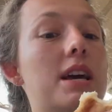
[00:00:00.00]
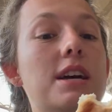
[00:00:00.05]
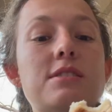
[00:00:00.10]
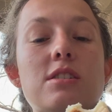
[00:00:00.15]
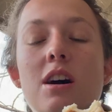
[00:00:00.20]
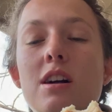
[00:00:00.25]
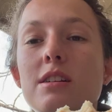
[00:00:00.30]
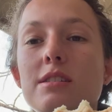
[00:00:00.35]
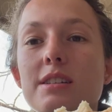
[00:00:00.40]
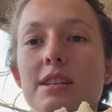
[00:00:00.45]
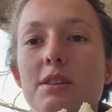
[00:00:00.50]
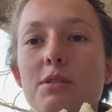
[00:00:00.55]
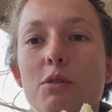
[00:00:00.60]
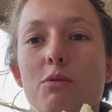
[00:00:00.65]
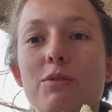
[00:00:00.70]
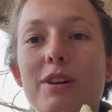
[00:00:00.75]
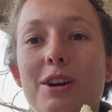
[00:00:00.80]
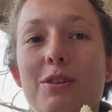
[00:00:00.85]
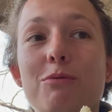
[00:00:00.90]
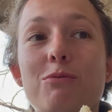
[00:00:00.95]
It's honestly
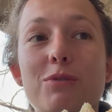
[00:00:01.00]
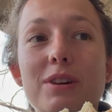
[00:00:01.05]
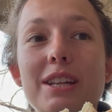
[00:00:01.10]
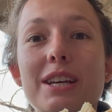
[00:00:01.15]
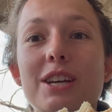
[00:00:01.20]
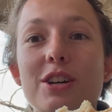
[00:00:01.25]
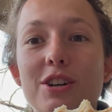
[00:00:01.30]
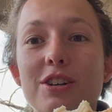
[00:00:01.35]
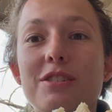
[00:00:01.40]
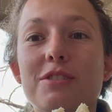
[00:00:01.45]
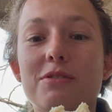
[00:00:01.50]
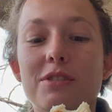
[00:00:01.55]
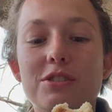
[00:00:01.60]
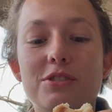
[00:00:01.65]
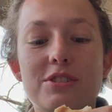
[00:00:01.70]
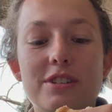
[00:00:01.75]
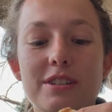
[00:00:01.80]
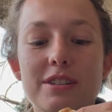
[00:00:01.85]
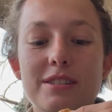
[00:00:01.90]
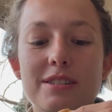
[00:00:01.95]
like a really good grilled
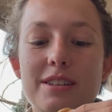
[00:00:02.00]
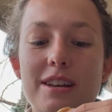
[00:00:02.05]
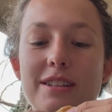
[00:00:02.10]
cheese,